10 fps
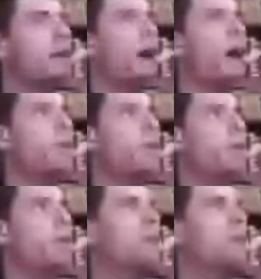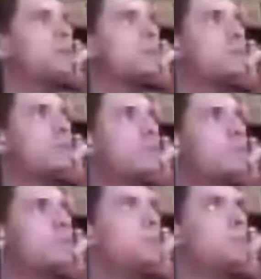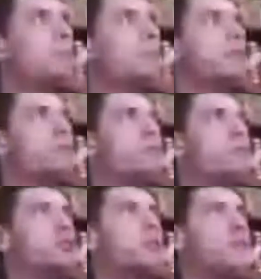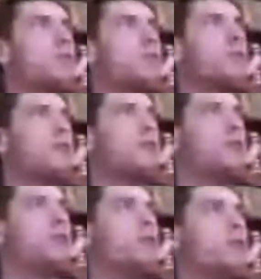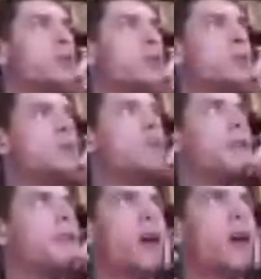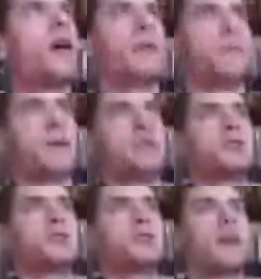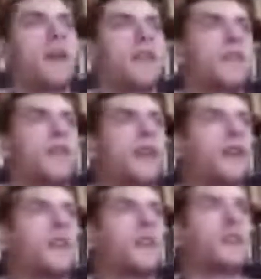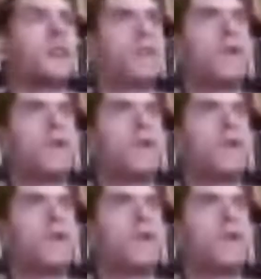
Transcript: how people might retreat to the God image instead of